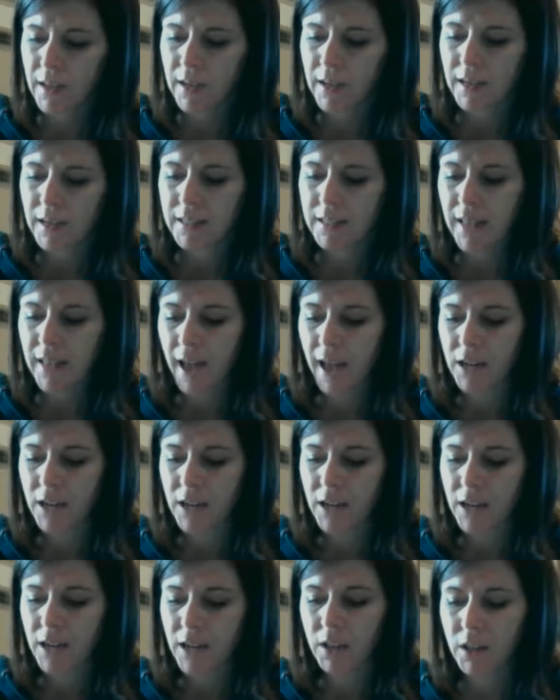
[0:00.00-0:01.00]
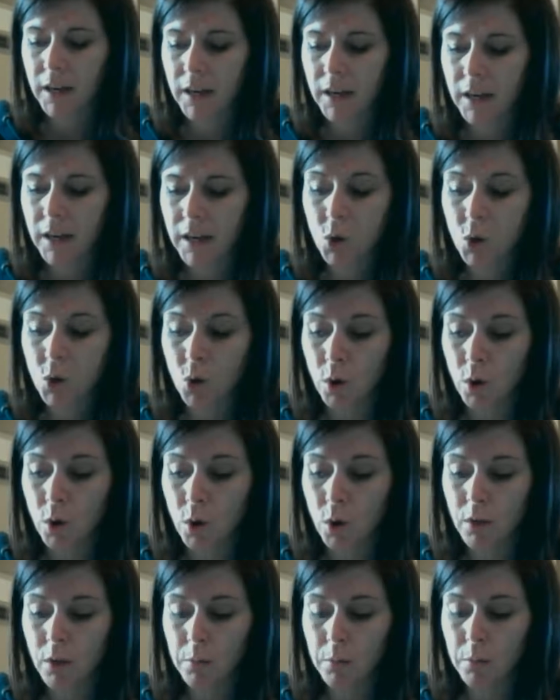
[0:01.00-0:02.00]
normal because
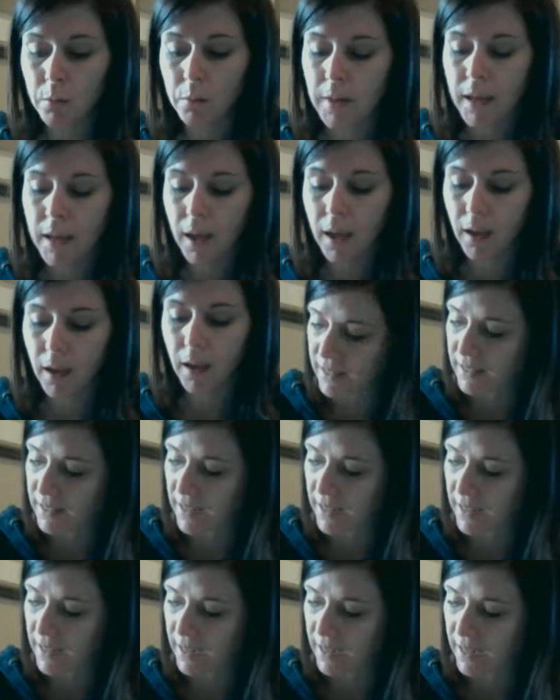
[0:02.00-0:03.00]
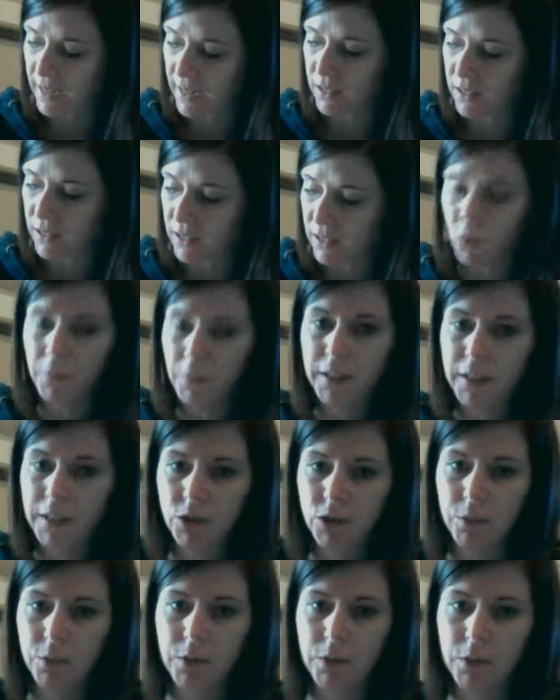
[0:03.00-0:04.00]
it says that it's normally
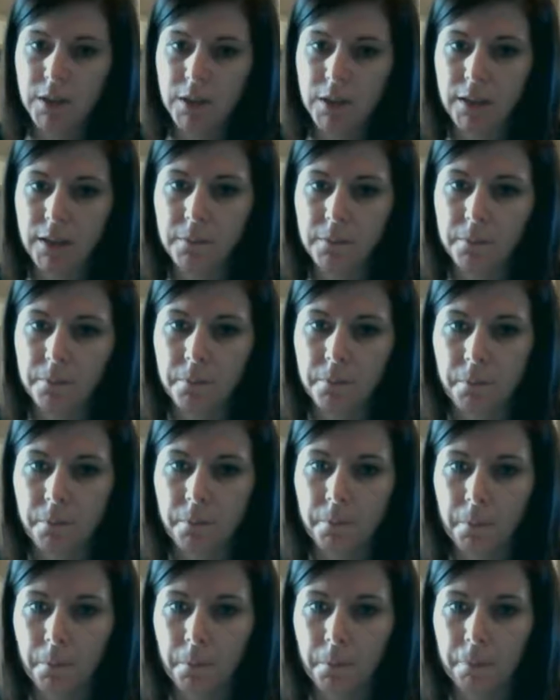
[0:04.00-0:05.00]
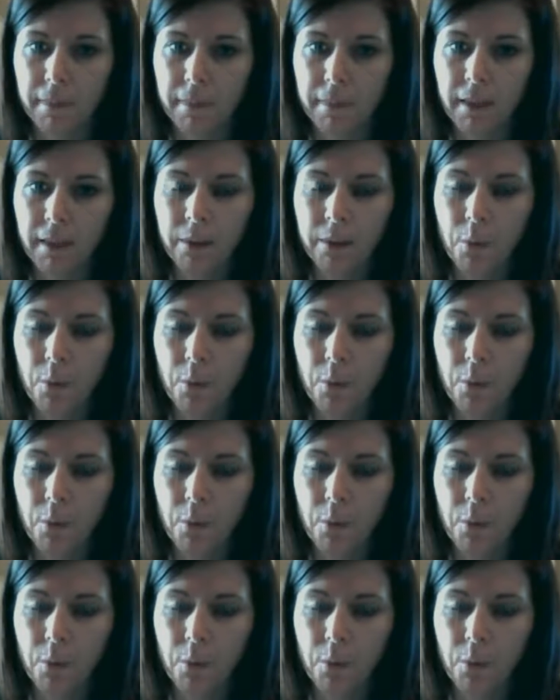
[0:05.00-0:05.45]
distributed in the problem.